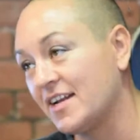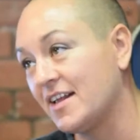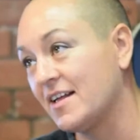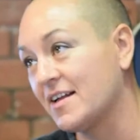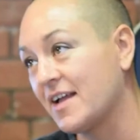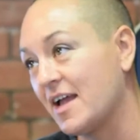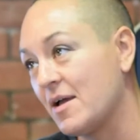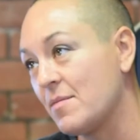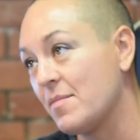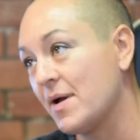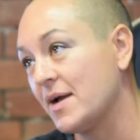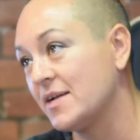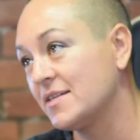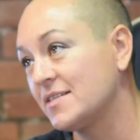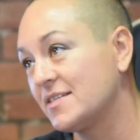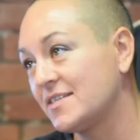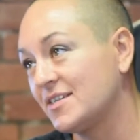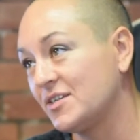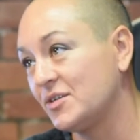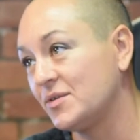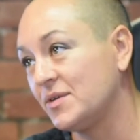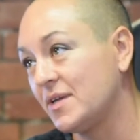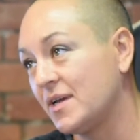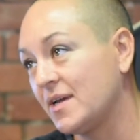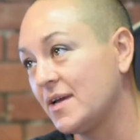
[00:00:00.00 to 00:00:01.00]
I'll get back to
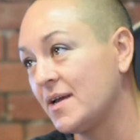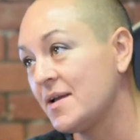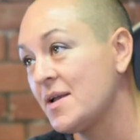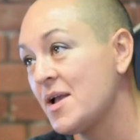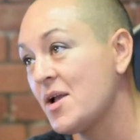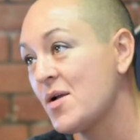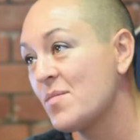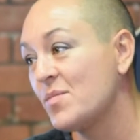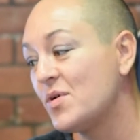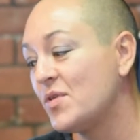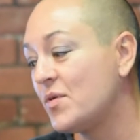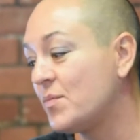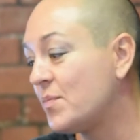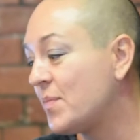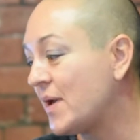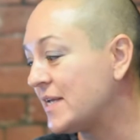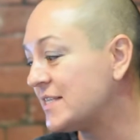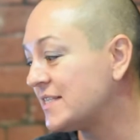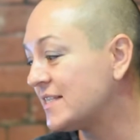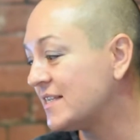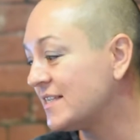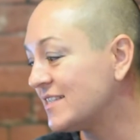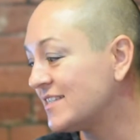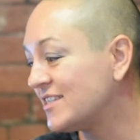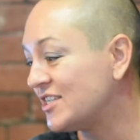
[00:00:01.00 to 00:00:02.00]
you. But the
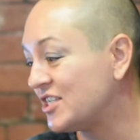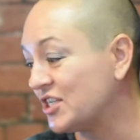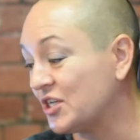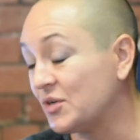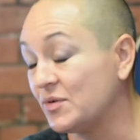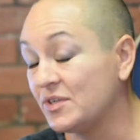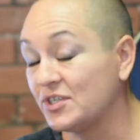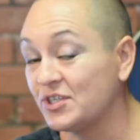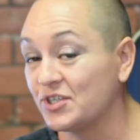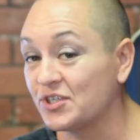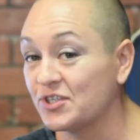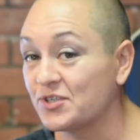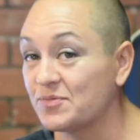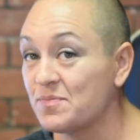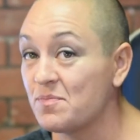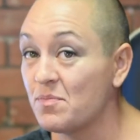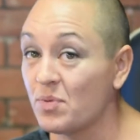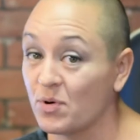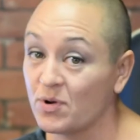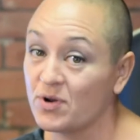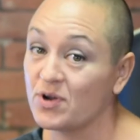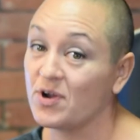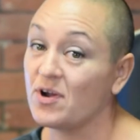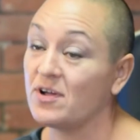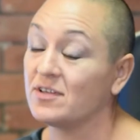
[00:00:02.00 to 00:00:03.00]
best thing to do is just
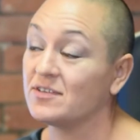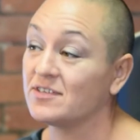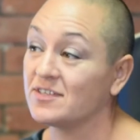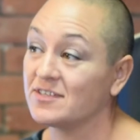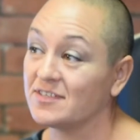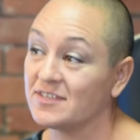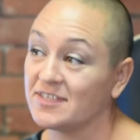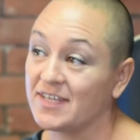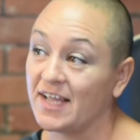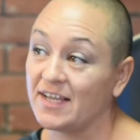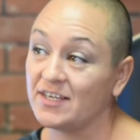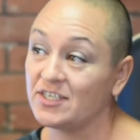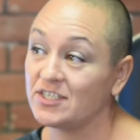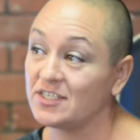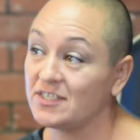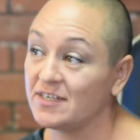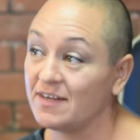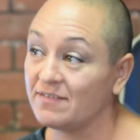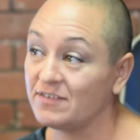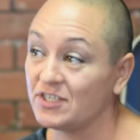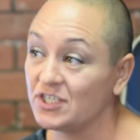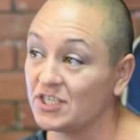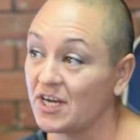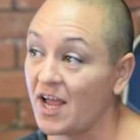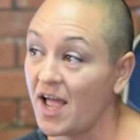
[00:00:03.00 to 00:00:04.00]
book a consultation,
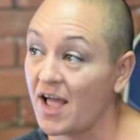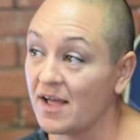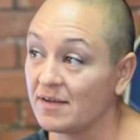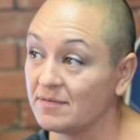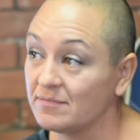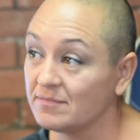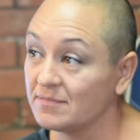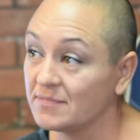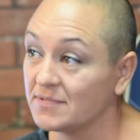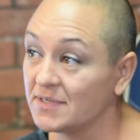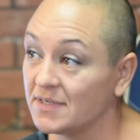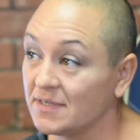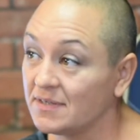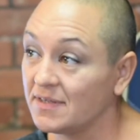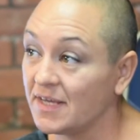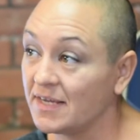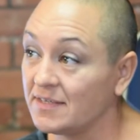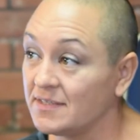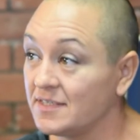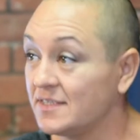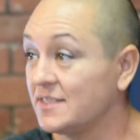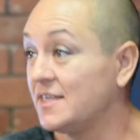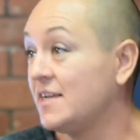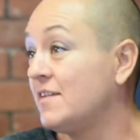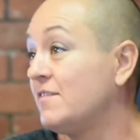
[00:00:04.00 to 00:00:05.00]
have a chat, and then
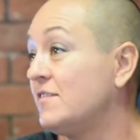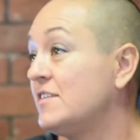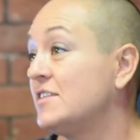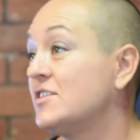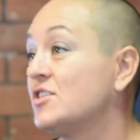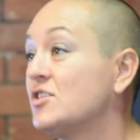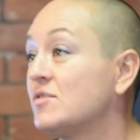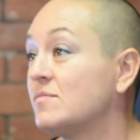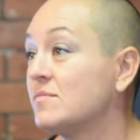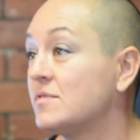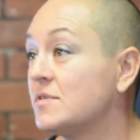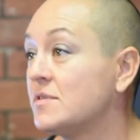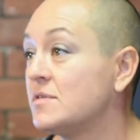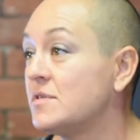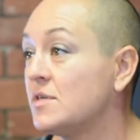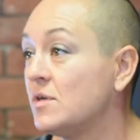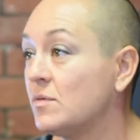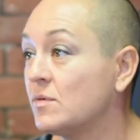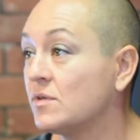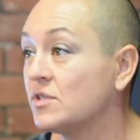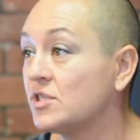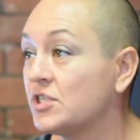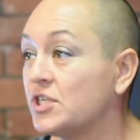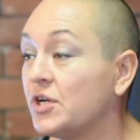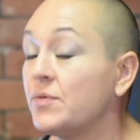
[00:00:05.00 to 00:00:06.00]
see if it's something that you
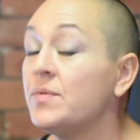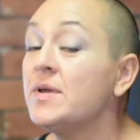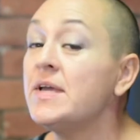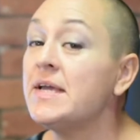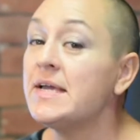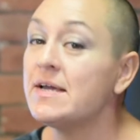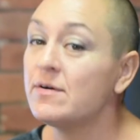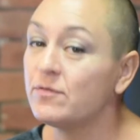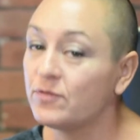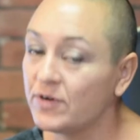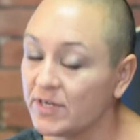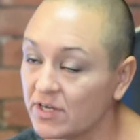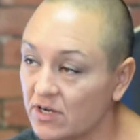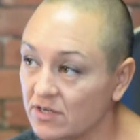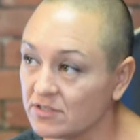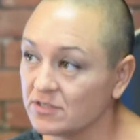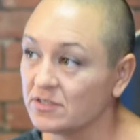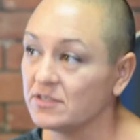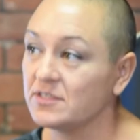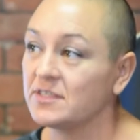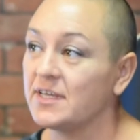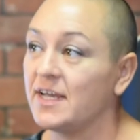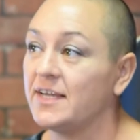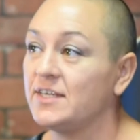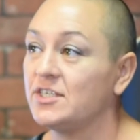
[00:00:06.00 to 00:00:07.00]
want to do. Free
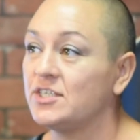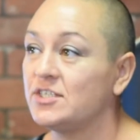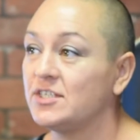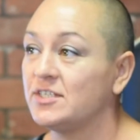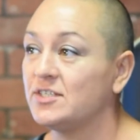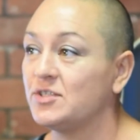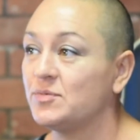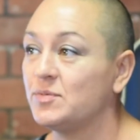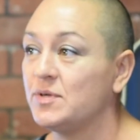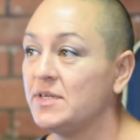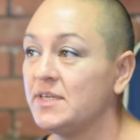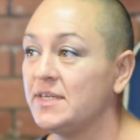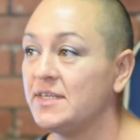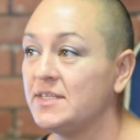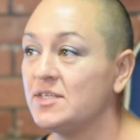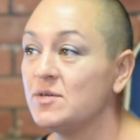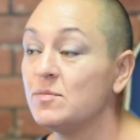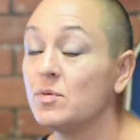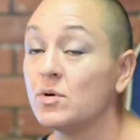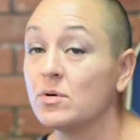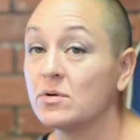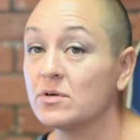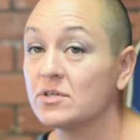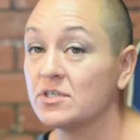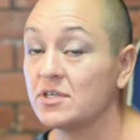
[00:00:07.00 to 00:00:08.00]
consultations, but you need to
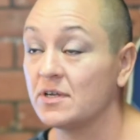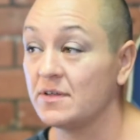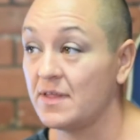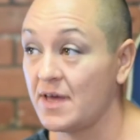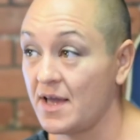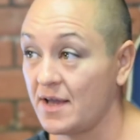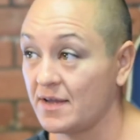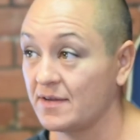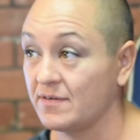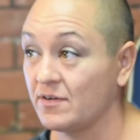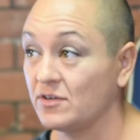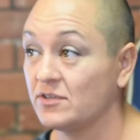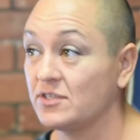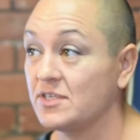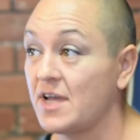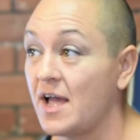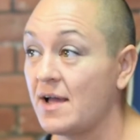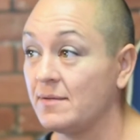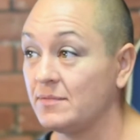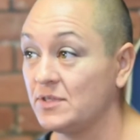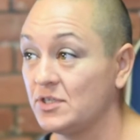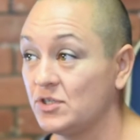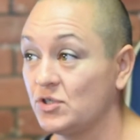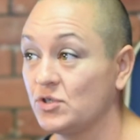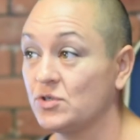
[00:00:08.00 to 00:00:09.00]
book so that I've got
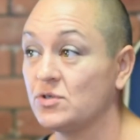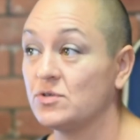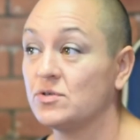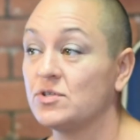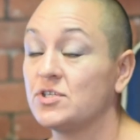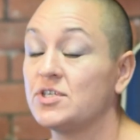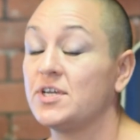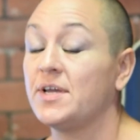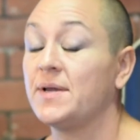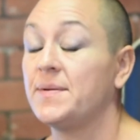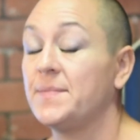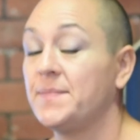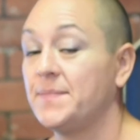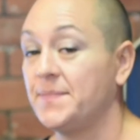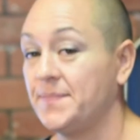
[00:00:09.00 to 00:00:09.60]
time to talk to you.